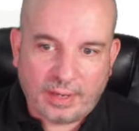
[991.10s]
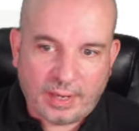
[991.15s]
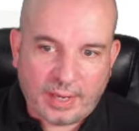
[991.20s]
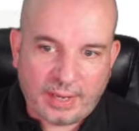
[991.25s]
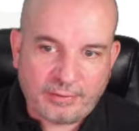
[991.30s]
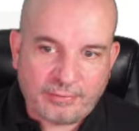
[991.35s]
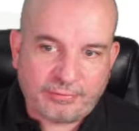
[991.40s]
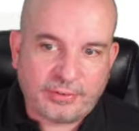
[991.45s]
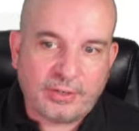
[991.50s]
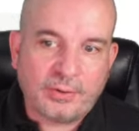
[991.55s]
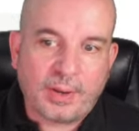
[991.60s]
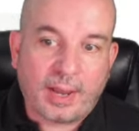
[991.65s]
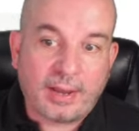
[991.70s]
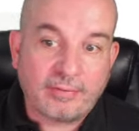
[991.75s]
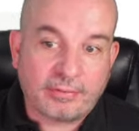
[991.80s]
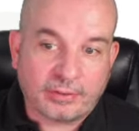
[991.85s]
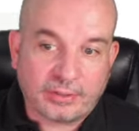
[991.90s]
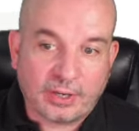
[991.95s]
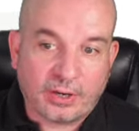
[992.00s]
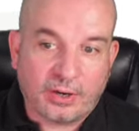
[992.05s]
If you
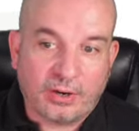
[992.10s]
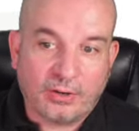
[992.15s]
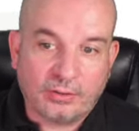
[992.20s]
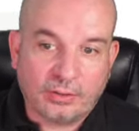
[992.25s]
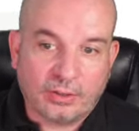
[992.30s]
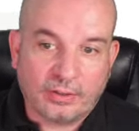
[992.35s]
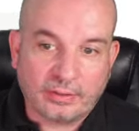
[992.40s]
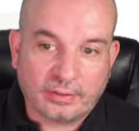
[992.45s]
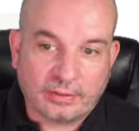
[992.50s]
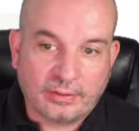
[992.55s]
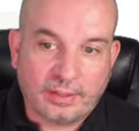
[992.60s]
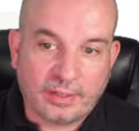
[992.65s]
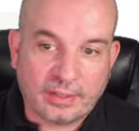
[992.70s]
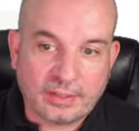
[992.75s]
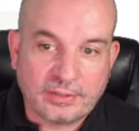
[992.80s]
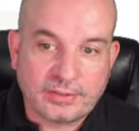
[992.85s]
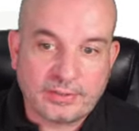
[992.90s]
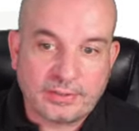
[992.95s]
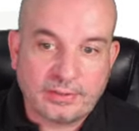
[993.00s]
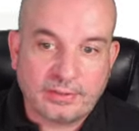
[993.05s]
have a car like
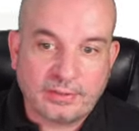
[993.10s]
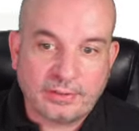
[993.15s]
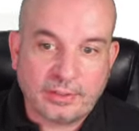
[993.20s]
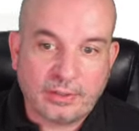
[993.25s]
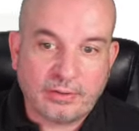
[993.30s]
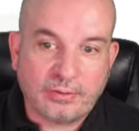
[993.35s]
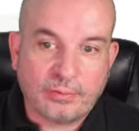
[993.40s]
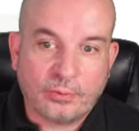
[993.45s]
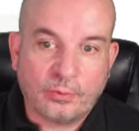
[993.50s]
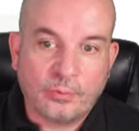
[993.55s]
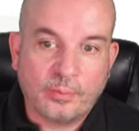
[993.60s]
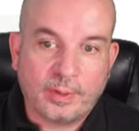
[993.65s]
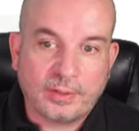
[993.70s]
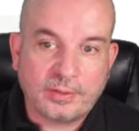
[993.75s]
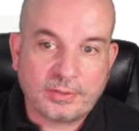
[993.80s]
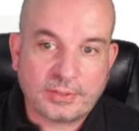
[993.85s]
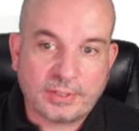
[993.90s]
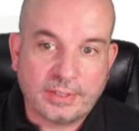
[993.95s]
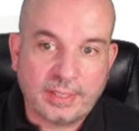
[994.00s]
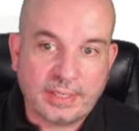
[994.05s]
this, you
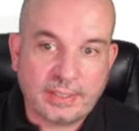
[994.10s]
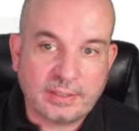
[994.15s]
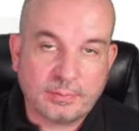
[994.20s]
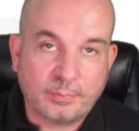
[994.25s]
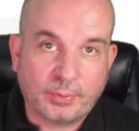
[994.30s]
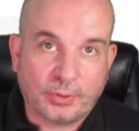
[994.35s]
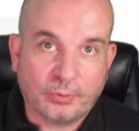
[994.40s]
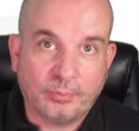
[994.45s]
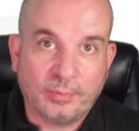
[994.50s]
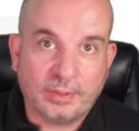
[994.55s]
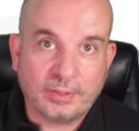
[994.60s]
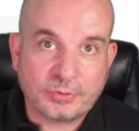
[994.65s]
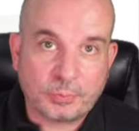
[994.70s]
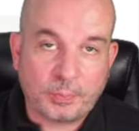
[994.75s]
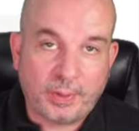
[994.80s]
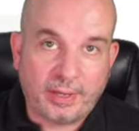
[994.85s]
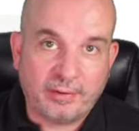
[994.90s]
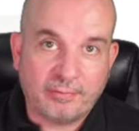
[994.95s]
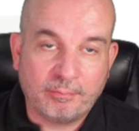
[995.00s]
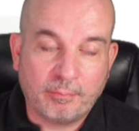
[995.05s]
almost need a bottomless
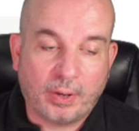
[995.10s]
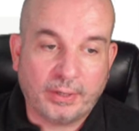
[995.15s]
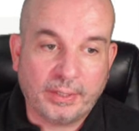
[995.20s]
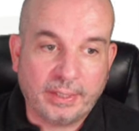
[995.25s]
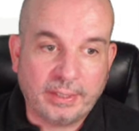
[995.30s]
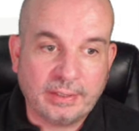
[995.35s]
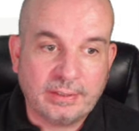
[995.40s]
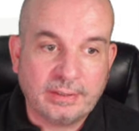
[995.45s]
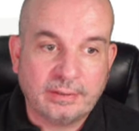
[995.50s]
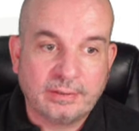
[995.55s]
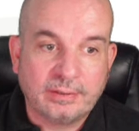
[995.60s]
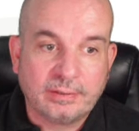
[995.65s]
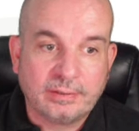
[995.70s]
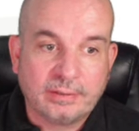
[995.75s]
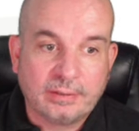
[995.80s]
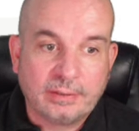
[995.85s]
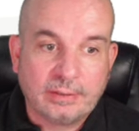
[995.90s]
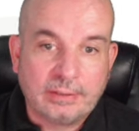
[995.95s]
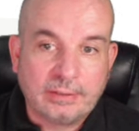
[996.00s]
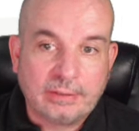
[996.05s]
pit of money
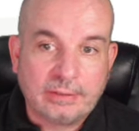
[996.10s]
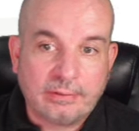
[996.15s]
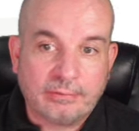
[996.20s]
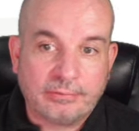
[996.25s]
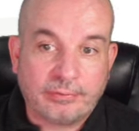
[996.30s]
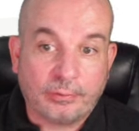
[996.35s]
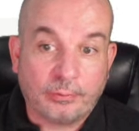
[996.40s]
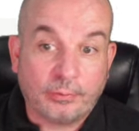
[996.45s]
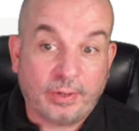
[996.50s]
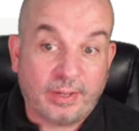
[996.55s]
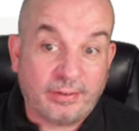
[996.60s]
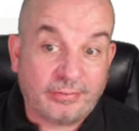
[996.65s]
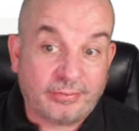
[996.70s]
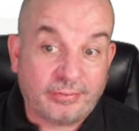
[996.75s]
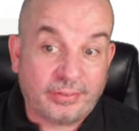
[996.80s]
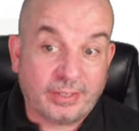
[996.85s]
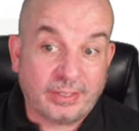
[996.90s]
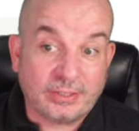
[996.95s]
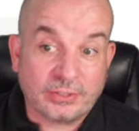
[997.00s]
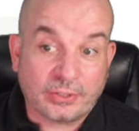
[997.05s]
for if
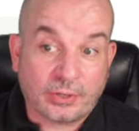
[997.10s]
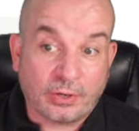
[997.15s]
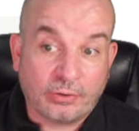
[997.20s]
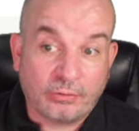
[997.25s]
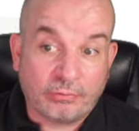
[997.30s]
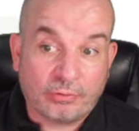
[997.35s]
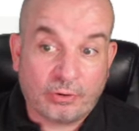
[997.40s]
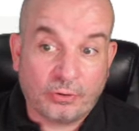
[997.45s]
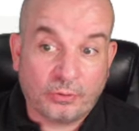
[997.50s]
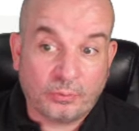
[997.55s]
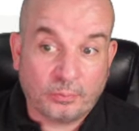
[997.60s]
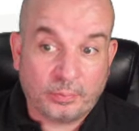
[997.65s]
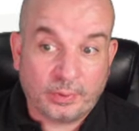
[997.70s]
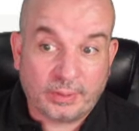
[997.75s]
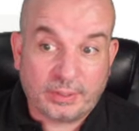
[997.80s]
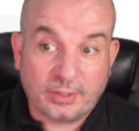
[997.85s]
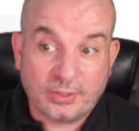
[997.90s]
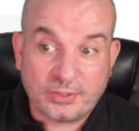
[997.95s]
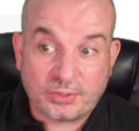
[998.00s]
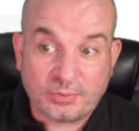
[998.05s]
things go wrong,
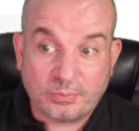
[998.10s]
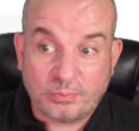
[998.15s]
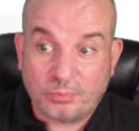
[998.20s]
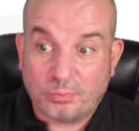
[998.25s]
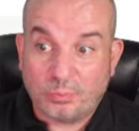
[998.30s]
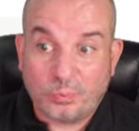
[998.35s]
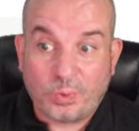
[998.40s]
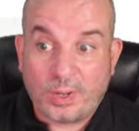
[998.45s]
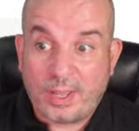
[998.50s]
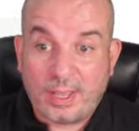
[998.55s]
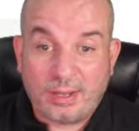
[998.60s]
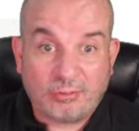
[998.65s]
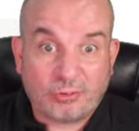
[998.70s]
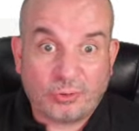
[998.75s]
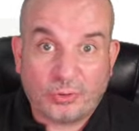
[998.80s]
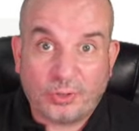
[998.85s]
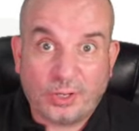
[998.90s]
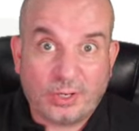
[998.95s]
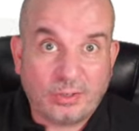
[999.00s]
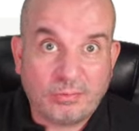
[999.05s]
because where
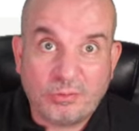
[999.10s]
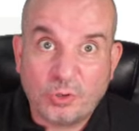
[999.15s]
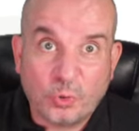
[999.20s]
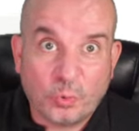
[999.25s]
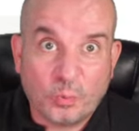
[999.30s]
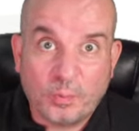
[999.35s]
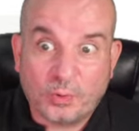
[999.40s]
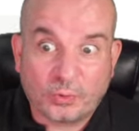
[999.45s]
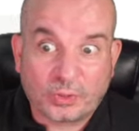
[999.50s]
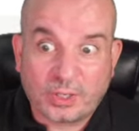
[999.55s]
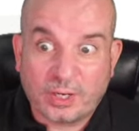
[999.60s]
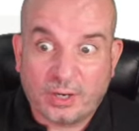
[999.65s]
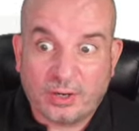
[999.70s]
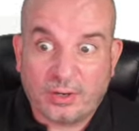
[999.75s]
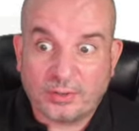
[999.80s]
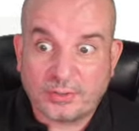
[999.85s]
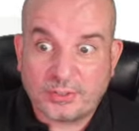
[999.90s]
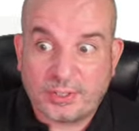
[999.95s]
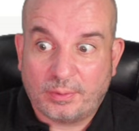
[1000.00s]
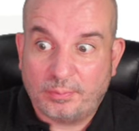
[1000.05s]
on a normal
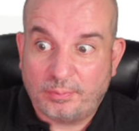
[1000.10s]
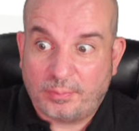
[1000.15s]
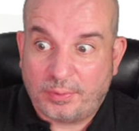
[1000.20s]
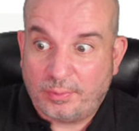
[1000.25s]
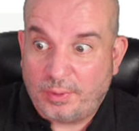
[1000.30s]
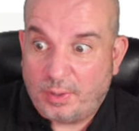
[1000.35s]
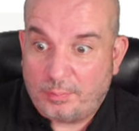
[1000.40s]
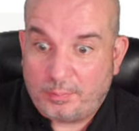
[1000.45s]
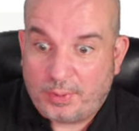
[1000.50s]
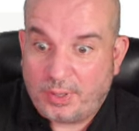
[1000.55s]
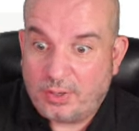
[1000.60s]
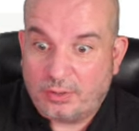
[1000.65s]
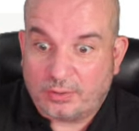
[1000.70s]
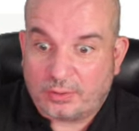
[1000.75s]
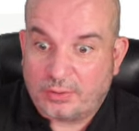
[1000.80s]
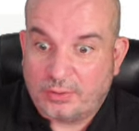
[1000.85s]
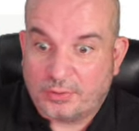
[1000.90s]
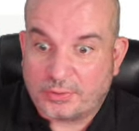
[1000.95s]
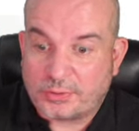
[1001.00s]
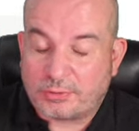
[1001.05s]
car, a
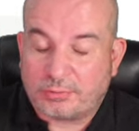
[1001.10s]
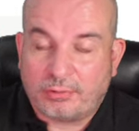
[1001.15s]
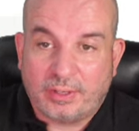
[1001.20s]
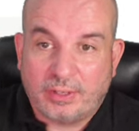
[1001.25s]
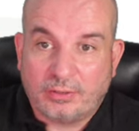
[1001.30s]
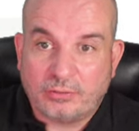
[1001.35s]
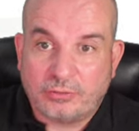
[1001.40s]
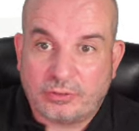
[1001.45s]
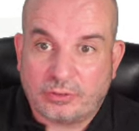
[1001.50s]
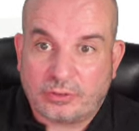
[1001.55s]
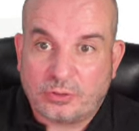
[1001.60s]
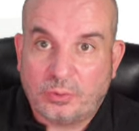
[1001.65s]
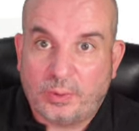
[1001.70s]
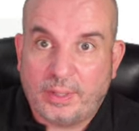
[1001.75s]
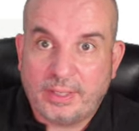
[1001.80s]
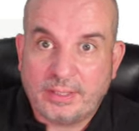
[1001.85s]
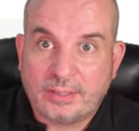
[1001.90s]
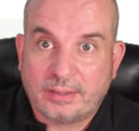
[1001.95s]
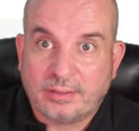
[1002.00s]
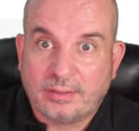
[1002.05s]
part costs 300
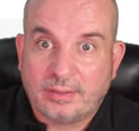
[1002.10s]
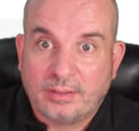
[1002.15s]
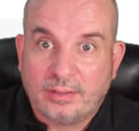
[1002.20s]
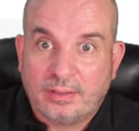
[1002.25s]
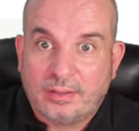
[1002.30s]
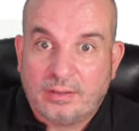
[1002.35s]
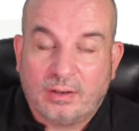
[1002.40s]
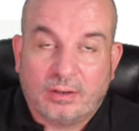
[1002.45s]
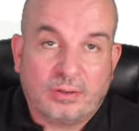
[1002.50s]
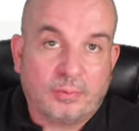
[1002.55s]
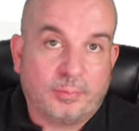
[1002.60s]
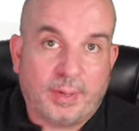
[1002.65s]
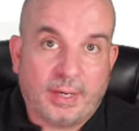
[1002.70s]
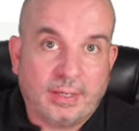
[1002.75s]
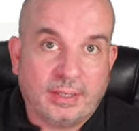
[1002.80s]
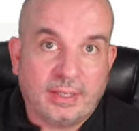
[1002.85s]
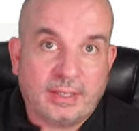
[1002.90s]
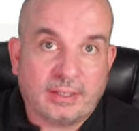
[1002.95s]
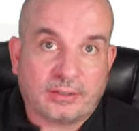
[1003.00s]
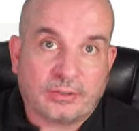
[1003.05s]
quid, on a
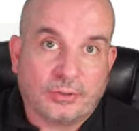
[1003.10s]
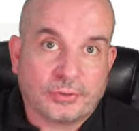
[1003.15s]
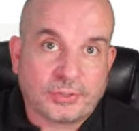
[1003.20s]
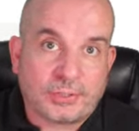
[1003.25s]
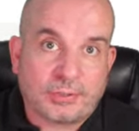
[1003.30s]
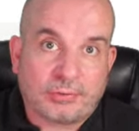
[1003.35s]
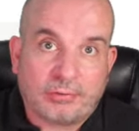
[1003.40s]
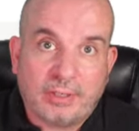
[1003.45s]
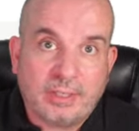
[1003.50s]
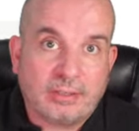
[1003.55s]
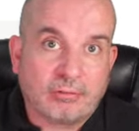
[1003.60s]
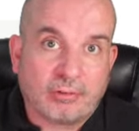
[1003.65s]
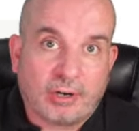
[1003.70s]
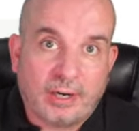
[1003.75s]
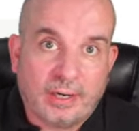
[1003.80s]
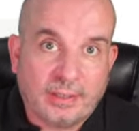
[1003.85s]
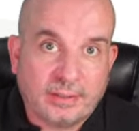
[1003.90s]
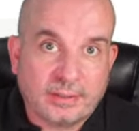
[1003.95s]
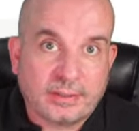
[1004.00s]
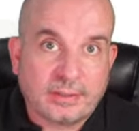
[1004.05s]
Bentley it costs 3
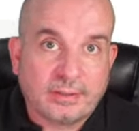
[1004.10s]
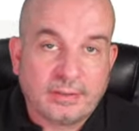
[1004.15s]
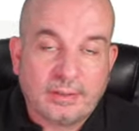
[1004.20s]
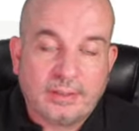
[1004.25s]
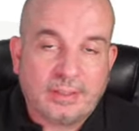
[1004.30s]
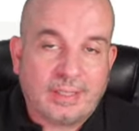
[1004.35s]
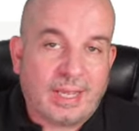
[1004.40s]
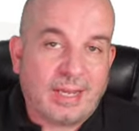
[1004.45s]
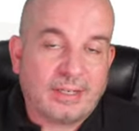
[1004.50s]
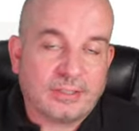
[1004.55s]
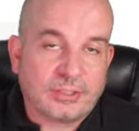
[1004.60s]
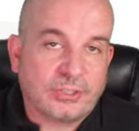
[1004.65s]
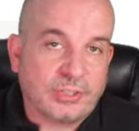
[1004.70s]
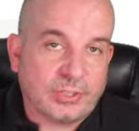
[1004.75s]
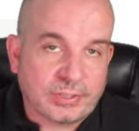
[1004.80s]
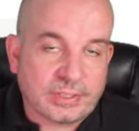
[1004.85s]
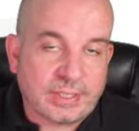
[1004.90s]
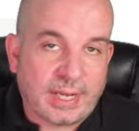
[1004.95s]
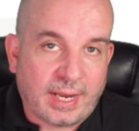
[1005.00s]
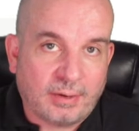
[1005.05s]
grand. That's
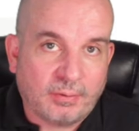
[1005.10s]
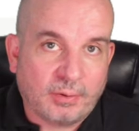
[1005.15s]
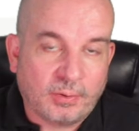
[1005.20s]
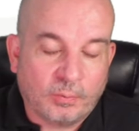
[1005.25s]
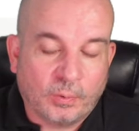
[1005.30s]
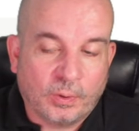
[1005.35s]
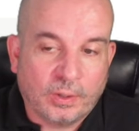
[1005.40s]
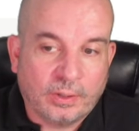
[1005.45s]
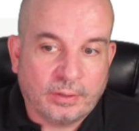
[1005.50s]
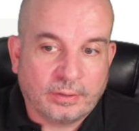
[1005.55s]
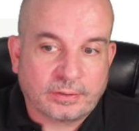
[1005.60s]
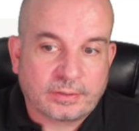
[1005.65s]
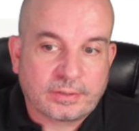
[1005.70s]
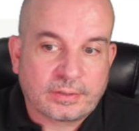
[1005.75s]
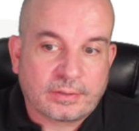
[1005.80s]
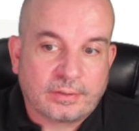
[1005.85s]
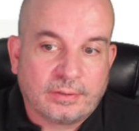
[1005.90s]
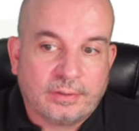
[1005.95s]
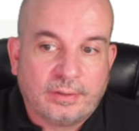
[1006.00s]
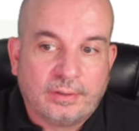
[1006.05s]
just how it
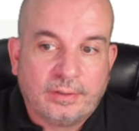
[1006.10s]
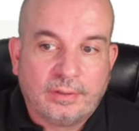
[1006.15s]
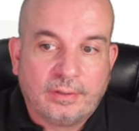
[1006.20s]
works,